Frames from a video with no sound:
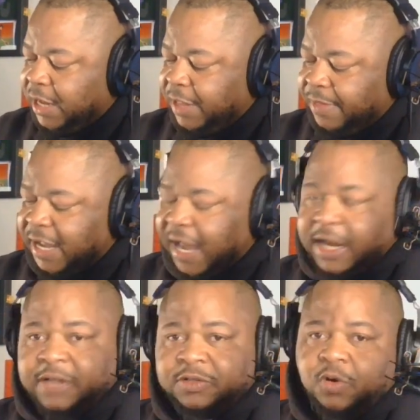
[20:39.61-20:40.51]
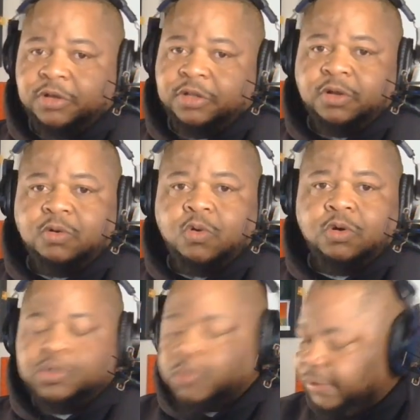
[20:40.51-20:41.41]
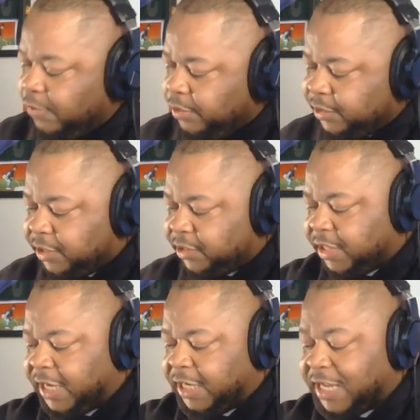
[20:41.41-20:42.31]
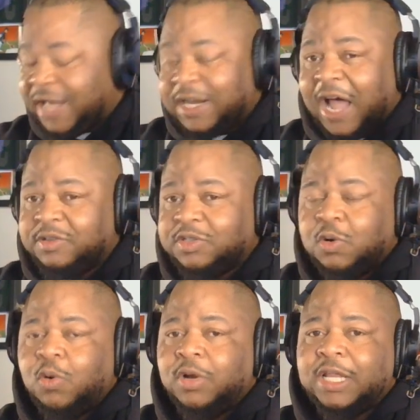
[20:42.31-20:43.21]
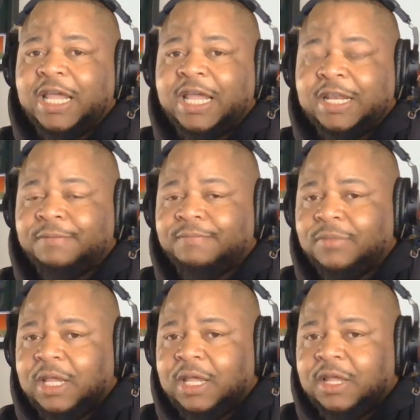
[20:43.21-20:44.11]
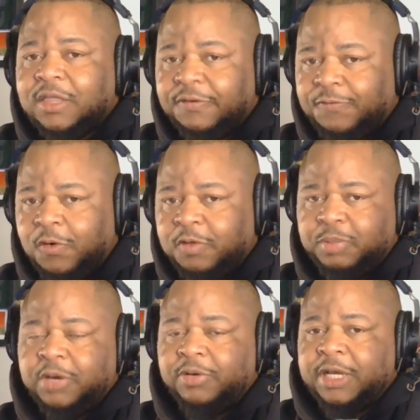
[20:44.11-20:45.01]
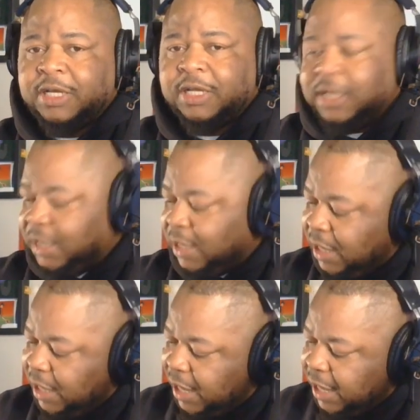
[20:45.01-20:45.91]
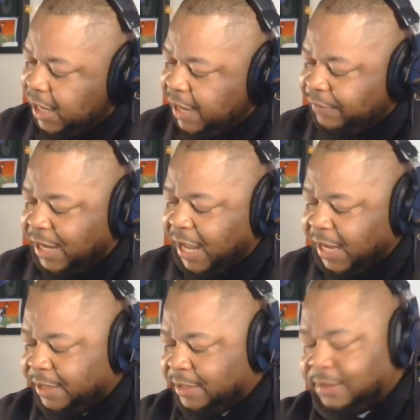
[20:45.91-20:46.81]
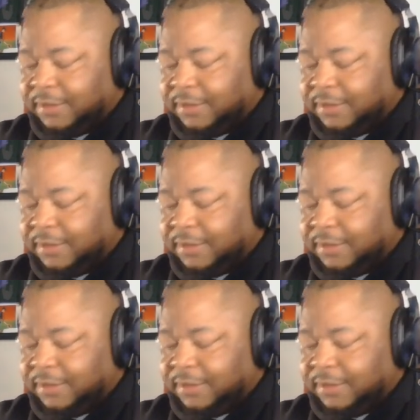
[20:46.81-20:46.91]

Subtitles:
They got outscored in the third quarter 24-16. Got outscored in the fourth period 11-8.